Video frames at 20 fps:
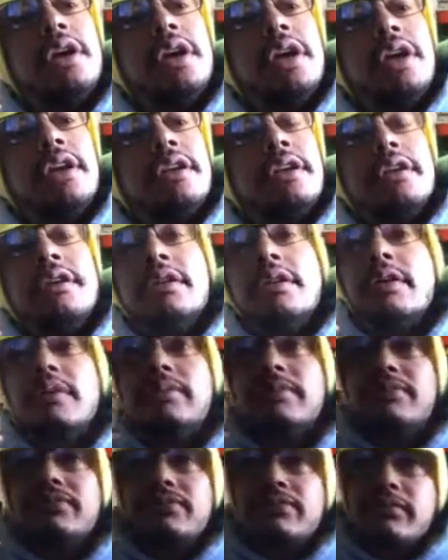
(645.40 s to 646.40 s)
And, you
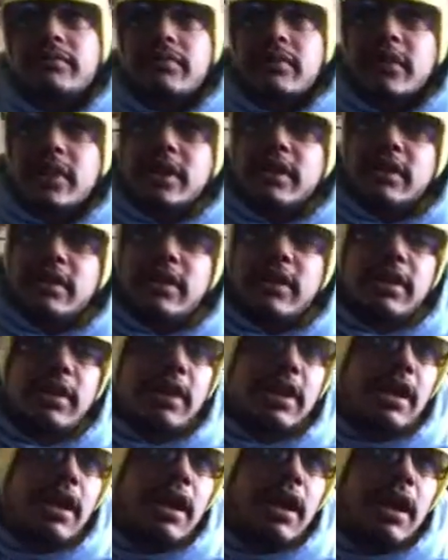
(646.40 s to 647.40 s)
know,
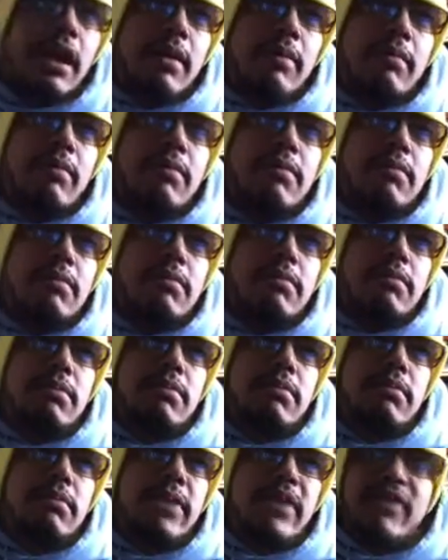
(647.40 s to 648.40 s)
um,
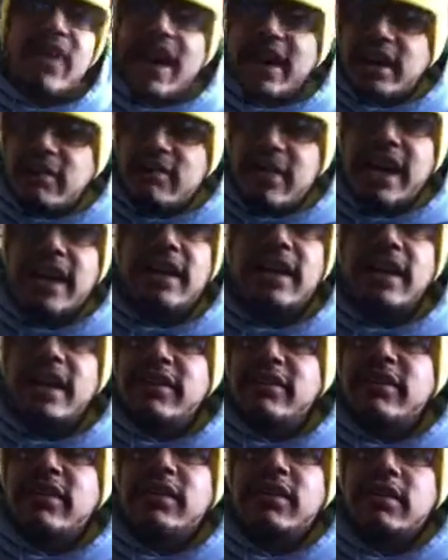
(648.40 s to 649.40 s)
if I could make it
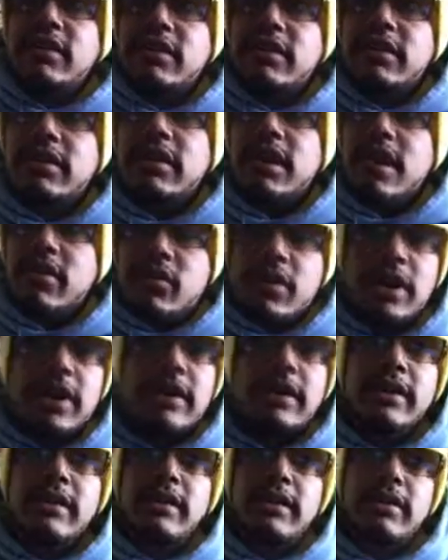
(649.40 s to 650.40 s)
easier, I
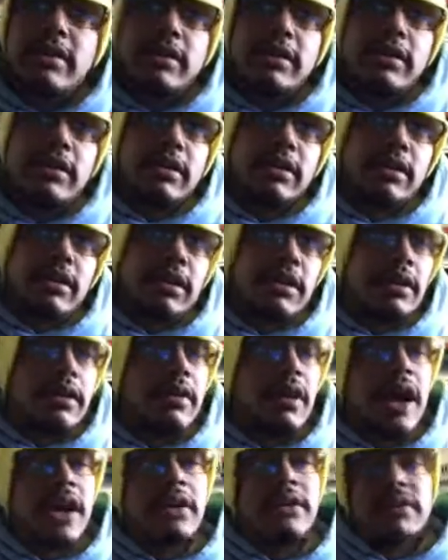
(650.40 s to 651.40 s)
would. You
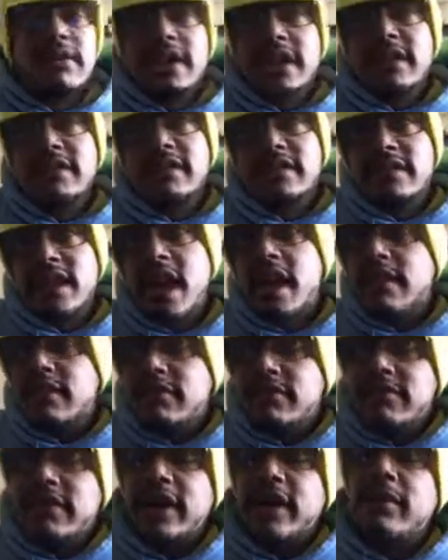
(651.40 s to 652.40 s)
know, I don't think it's
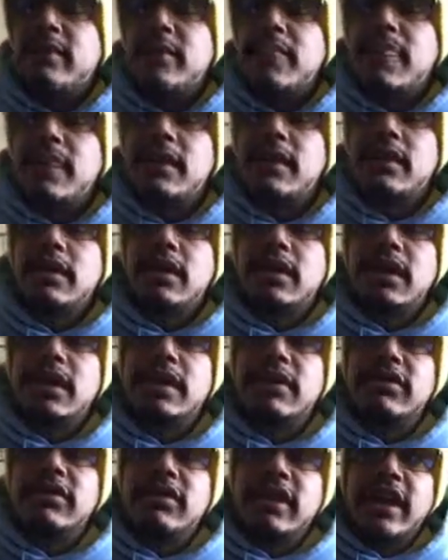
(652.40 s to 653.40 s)
entirely fair
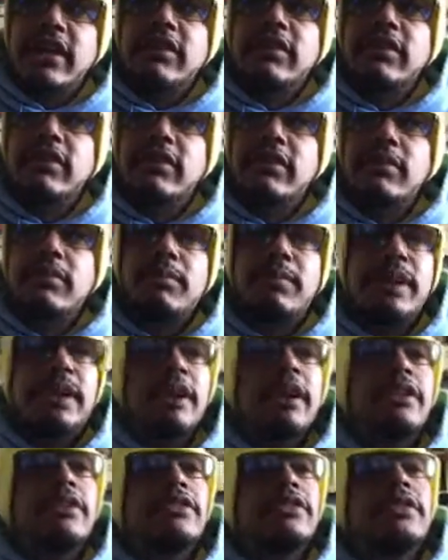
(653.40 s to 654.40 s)
in a sense
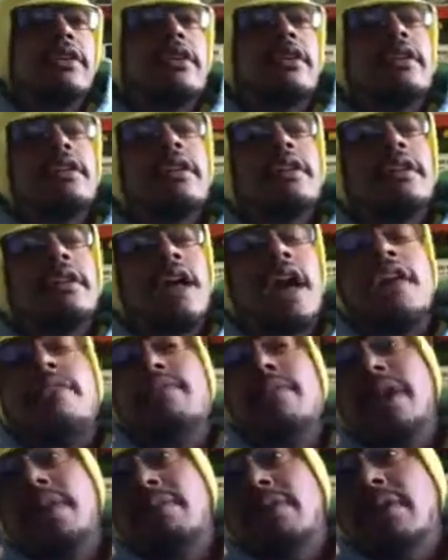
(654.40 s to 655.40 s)
because a lot
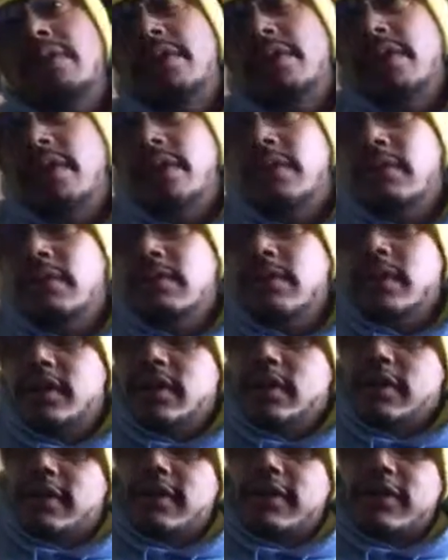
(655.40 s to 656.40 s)
of people, you know,
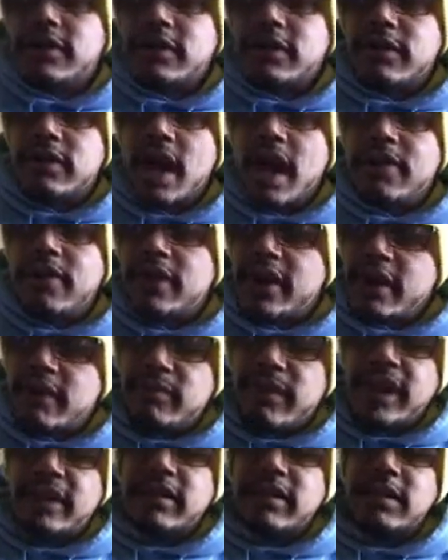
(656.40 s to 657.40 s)
they're not
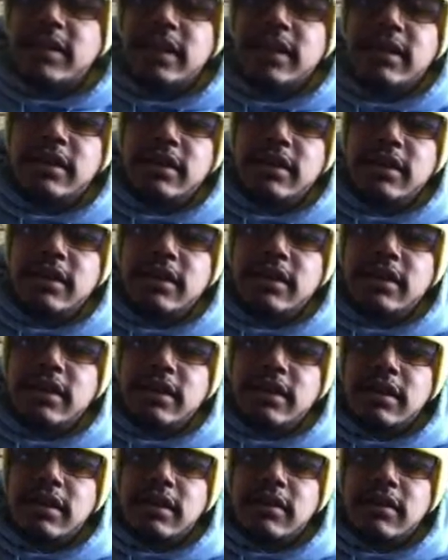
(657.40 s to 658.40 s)
there mentally,
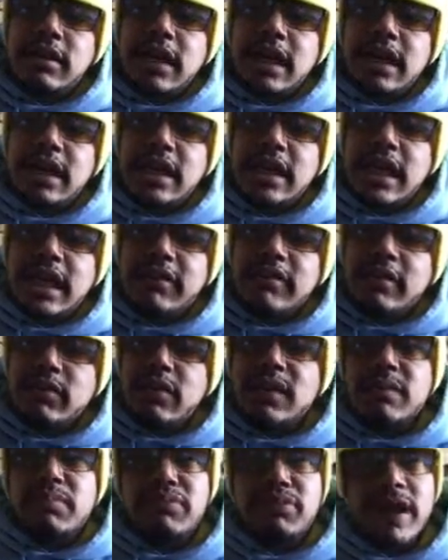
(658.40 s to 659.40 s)
you know, and, and they're
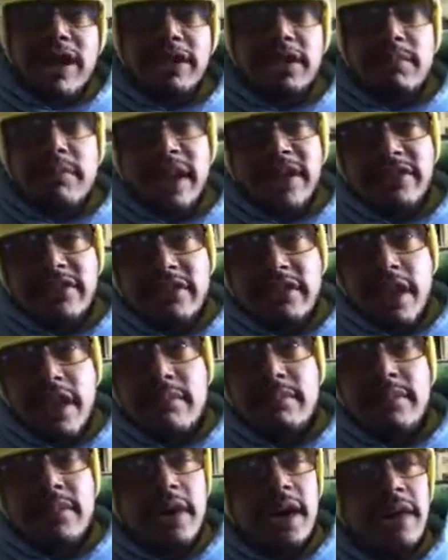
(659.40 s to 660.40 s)
really pressured by
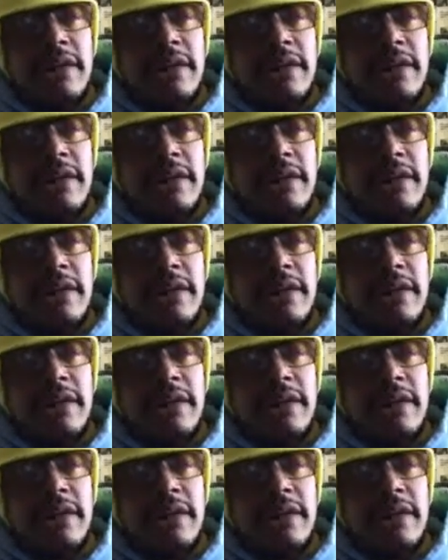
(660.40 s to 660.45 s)
scum.